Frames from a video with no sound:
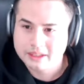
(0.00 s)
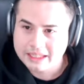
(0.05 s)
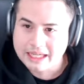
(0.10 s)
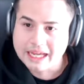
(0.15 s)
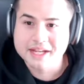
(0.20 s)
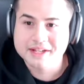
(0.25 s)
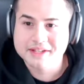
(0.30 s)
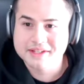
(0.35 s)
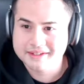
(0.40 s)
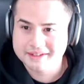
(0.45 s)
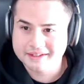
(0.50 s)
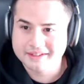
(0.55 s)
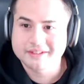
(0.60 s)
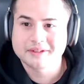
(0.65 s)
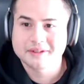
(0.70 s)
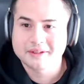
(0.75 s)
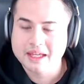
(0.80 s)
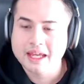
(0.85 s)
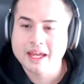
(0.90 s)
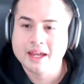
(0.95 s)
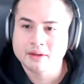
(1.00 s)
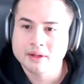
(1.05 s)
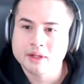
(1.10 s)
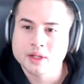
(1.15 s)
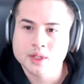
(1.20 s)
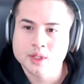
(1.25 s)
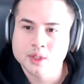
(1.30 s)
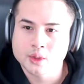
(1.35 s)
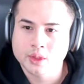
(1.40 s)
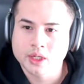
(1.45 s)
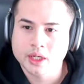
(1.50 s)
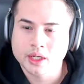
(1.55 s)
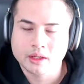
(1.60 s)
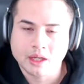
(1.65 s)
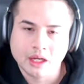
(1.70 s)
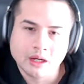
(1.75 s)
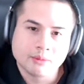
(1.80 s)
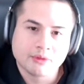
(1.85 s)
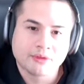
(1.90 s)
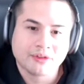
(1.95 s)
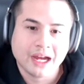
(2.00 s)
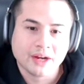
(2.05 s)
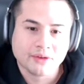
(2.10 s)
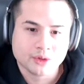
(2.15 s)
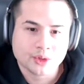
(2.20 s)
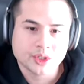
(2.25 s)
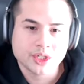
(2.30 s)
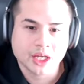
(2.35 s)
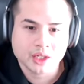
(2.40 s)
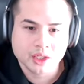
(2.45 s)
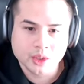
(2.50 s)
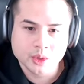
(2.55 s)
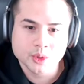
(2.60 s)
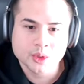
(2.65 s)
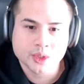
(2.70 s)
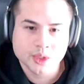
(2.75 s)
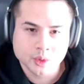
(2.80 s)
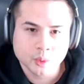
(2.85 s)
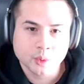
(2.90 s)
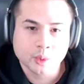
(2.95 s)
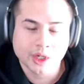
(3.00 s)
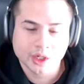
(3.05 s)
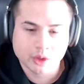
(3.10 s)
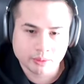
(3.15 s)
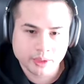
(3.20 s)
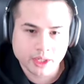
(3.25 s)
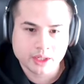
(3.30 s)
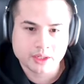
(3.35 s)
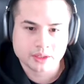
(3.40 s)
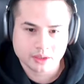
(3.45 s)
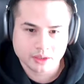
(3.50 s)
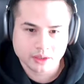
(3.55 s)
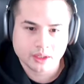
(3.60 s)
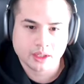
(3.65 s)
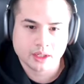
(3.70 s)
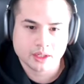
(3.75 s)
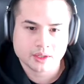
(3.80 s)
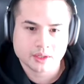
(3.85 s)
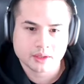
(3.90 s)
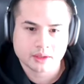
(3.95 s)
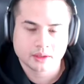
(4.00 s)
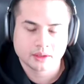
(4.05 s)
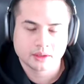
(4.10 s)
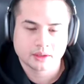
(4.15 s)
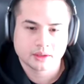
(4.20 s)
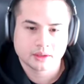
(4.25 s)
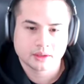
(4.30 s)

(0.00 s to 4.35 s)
Yes, yeah, it's okay. 5 to 10 users we recommend. Yes.